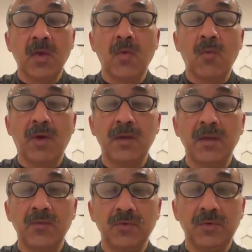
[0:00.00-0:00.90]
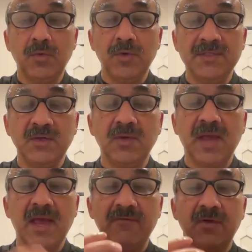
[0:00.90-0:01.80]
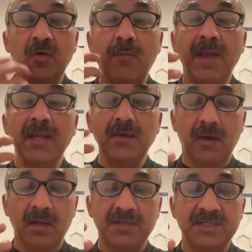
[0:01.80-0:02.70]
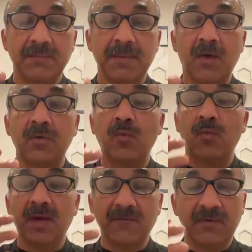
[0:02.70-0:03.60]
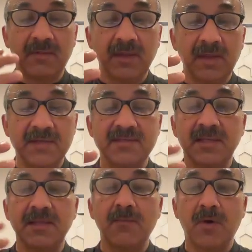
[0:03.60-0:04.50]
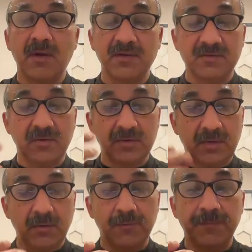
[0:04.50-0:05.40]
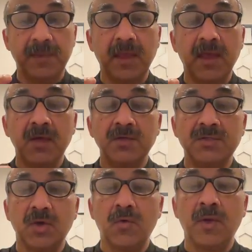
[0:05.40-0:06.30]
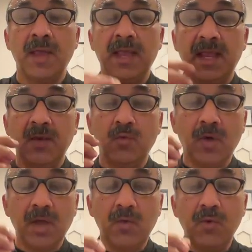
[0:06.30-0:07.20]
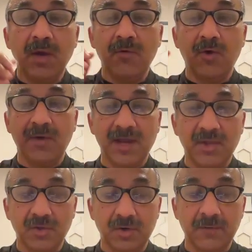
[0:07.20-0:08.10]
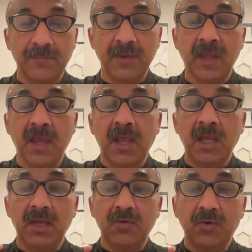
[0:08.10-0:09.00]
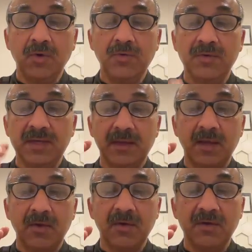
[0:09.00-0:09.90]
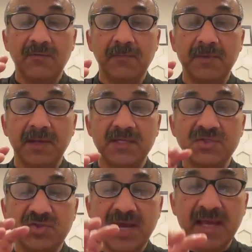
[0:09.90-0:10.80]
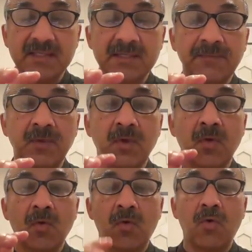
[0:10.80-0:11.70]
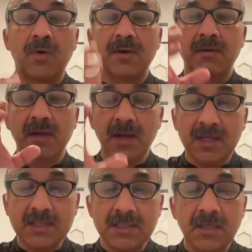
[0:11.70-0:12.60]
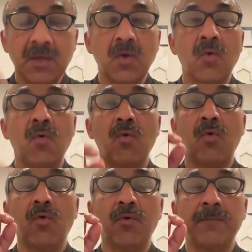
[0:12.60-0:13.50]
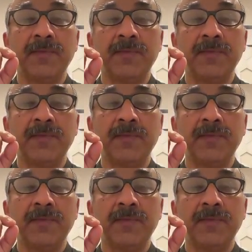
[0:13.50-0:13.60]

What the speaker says: what you will do is you will have a domain knowledge about whatever it is that the model is going to do. So, in one way or another, you're going to extract or cut or